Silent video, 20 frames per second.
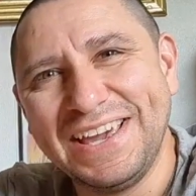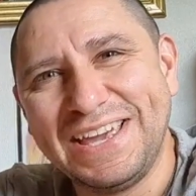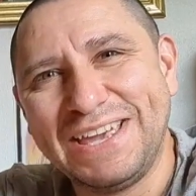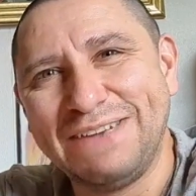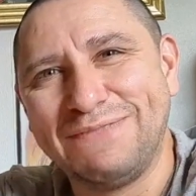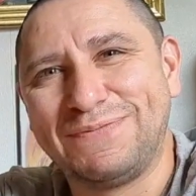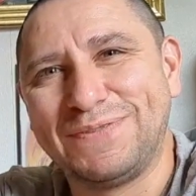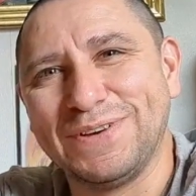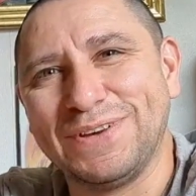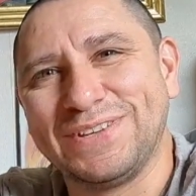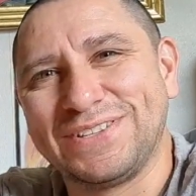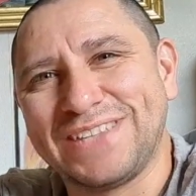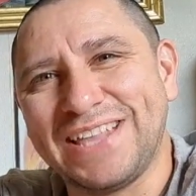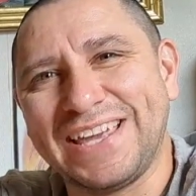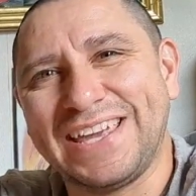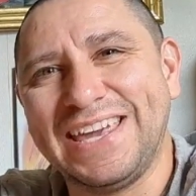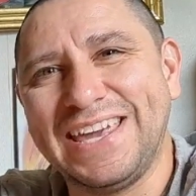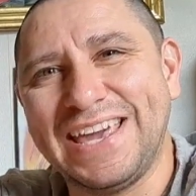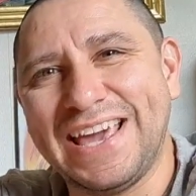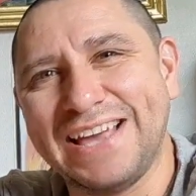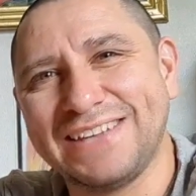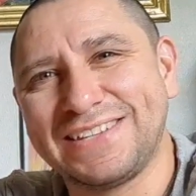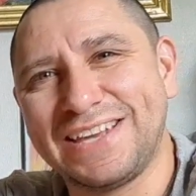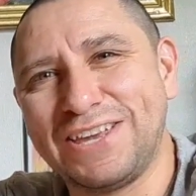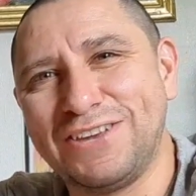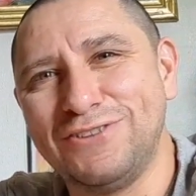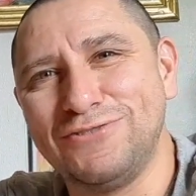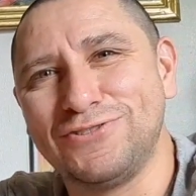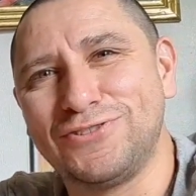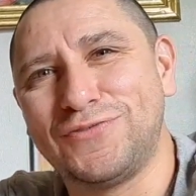he feels like he has
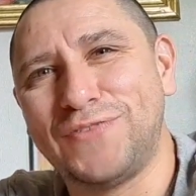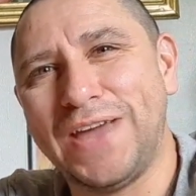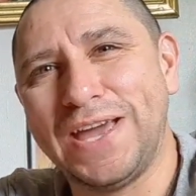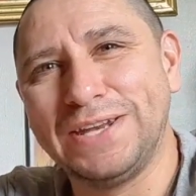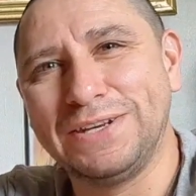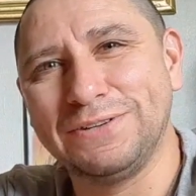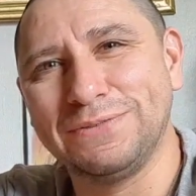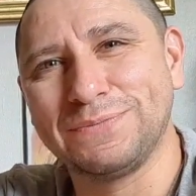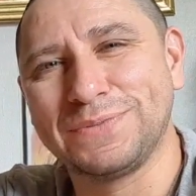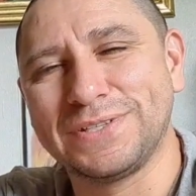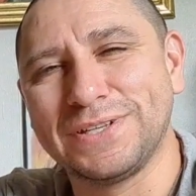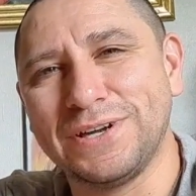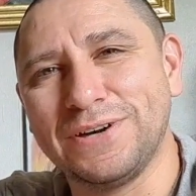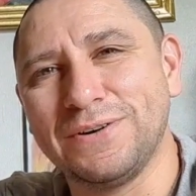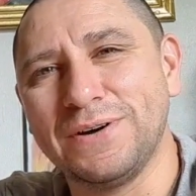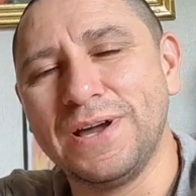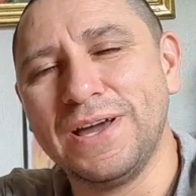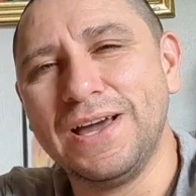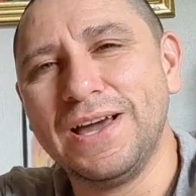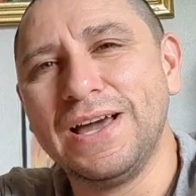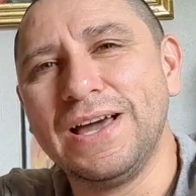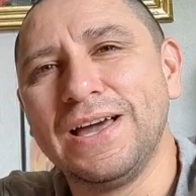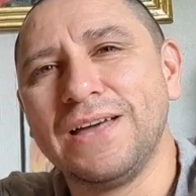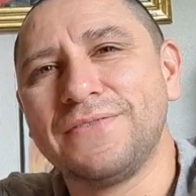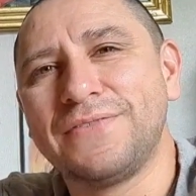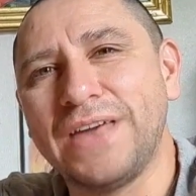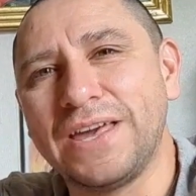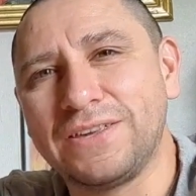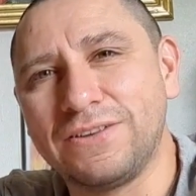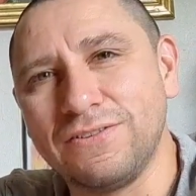a huge fandom. So
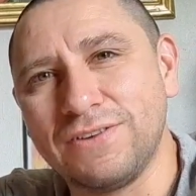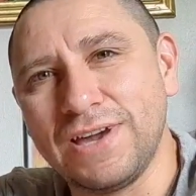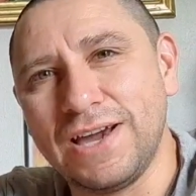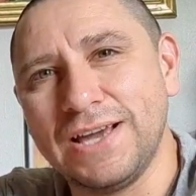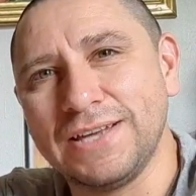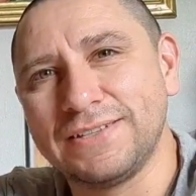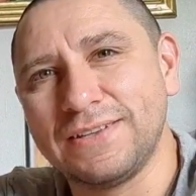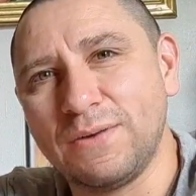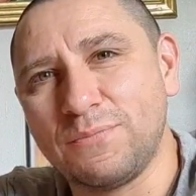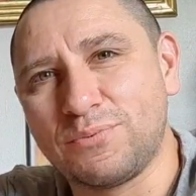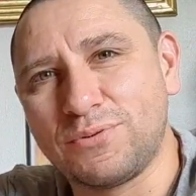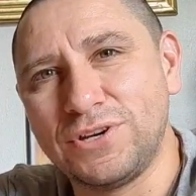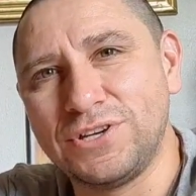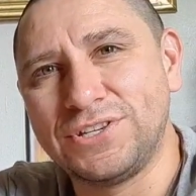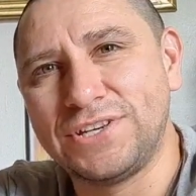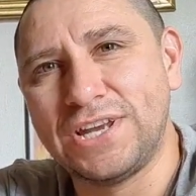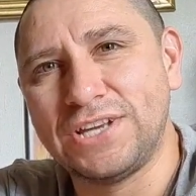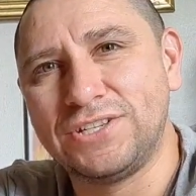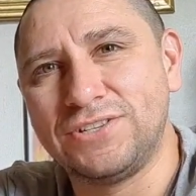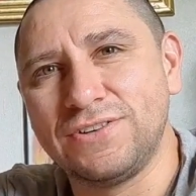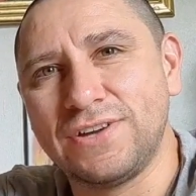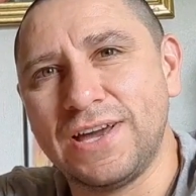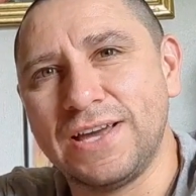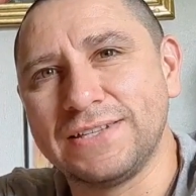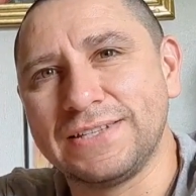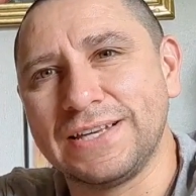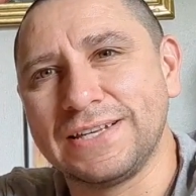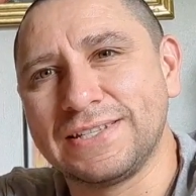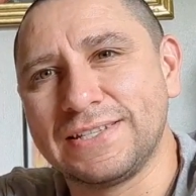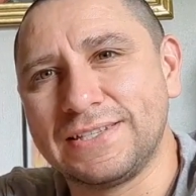thank you guys. I appreciate you
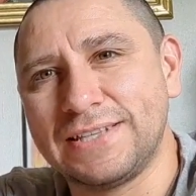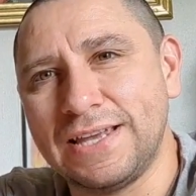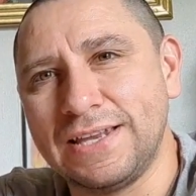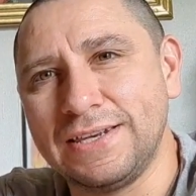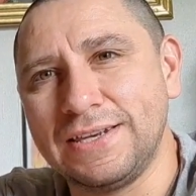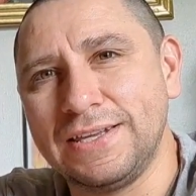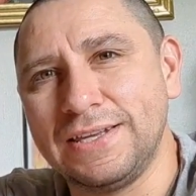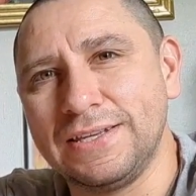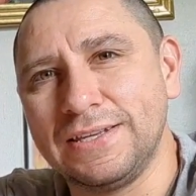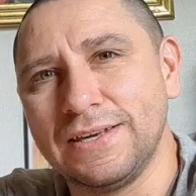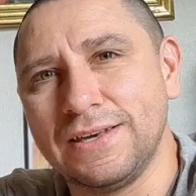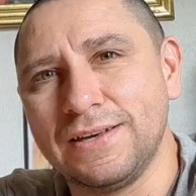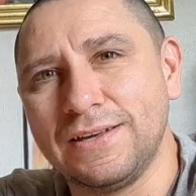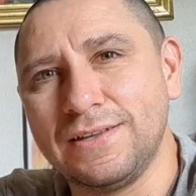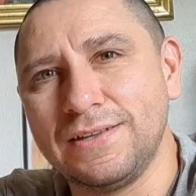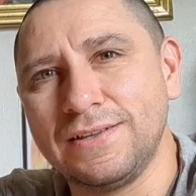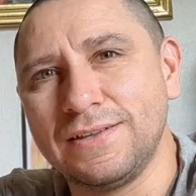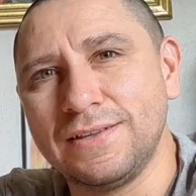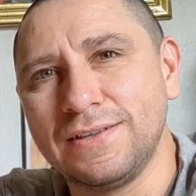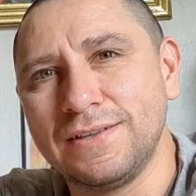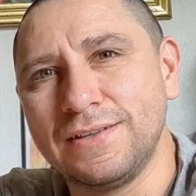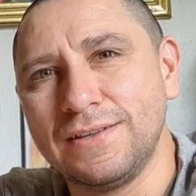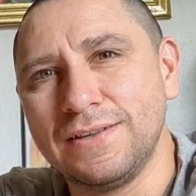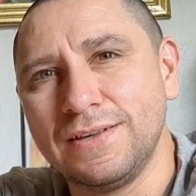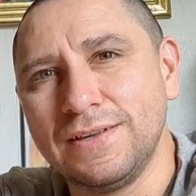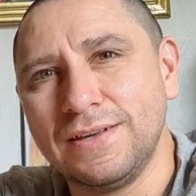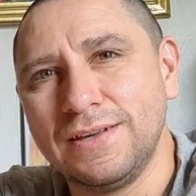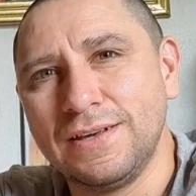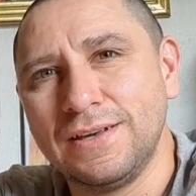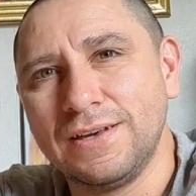guys extending
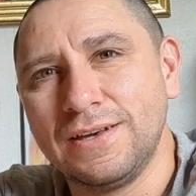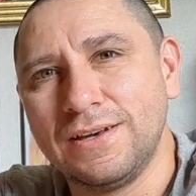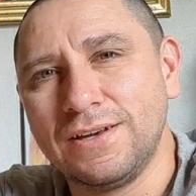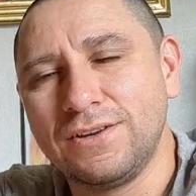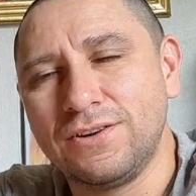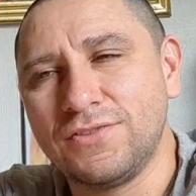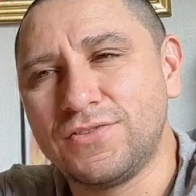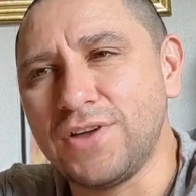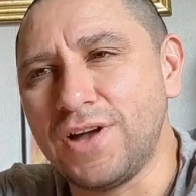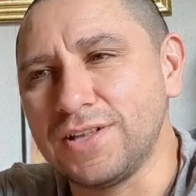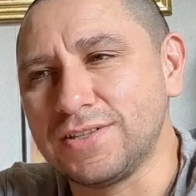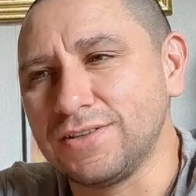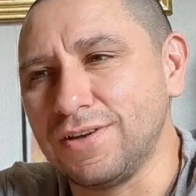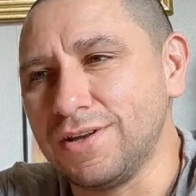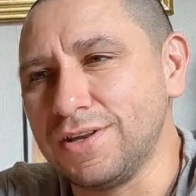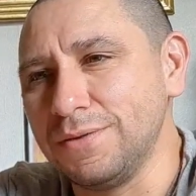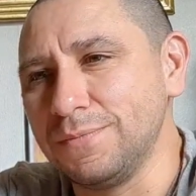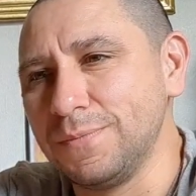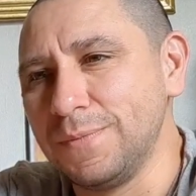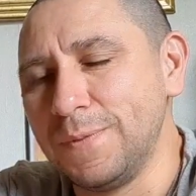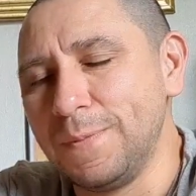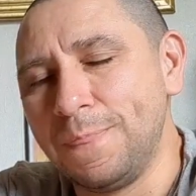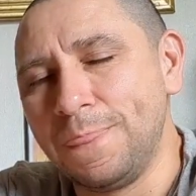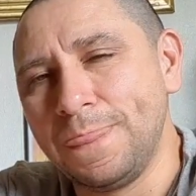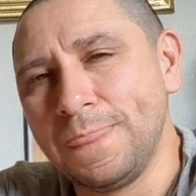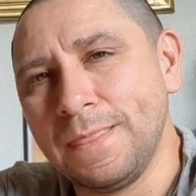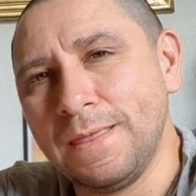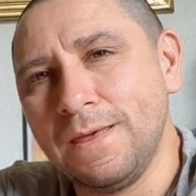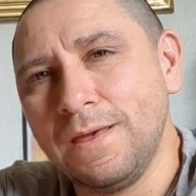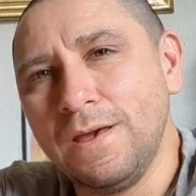your thoughts on him.
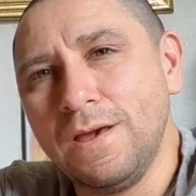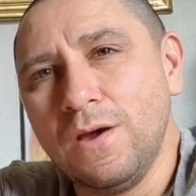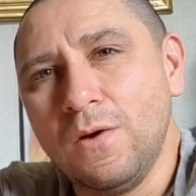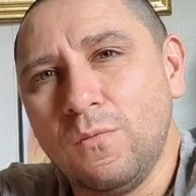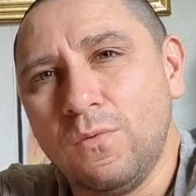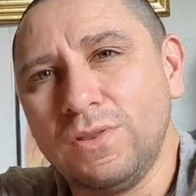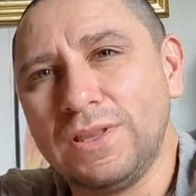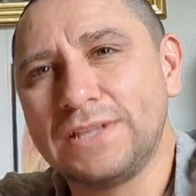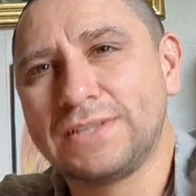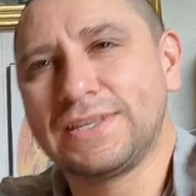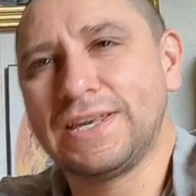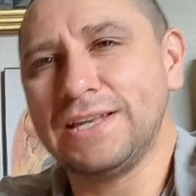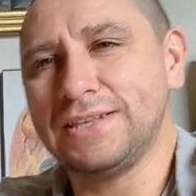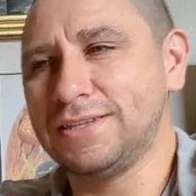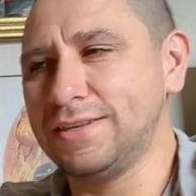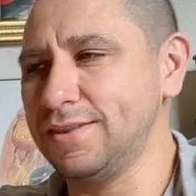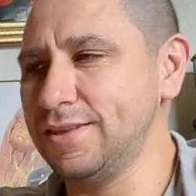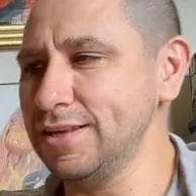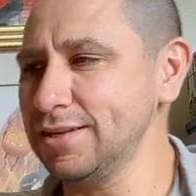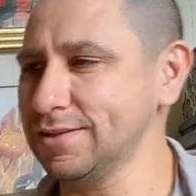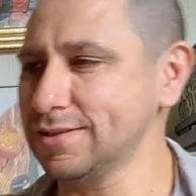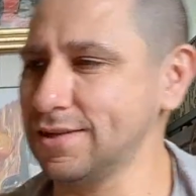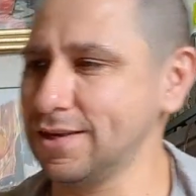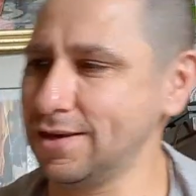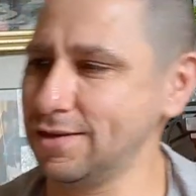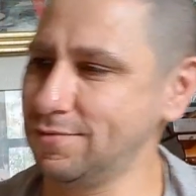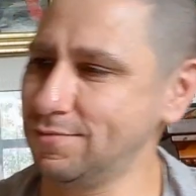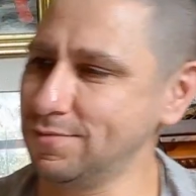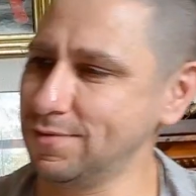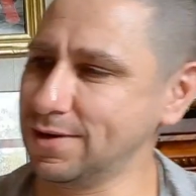Well, let's get to
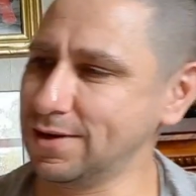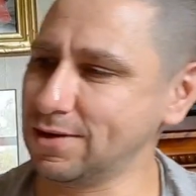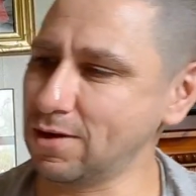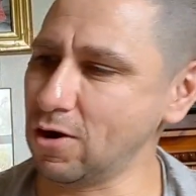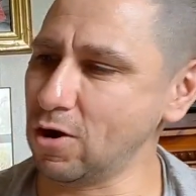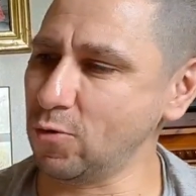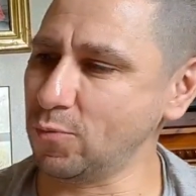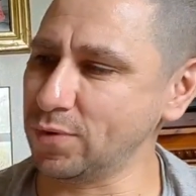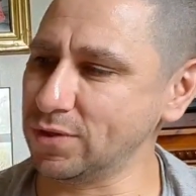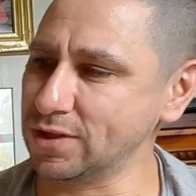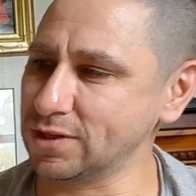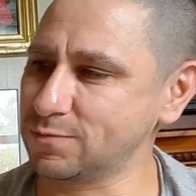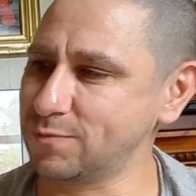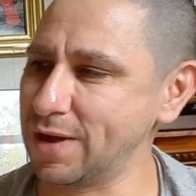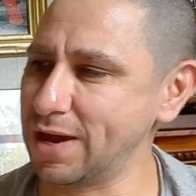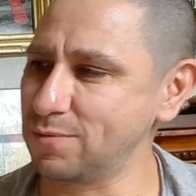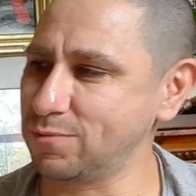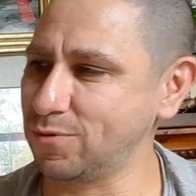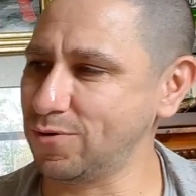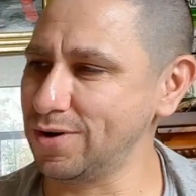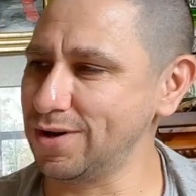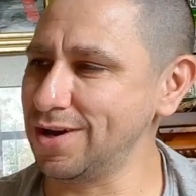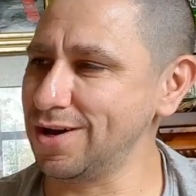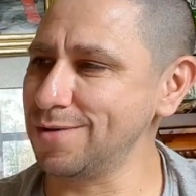this. Open this bad boy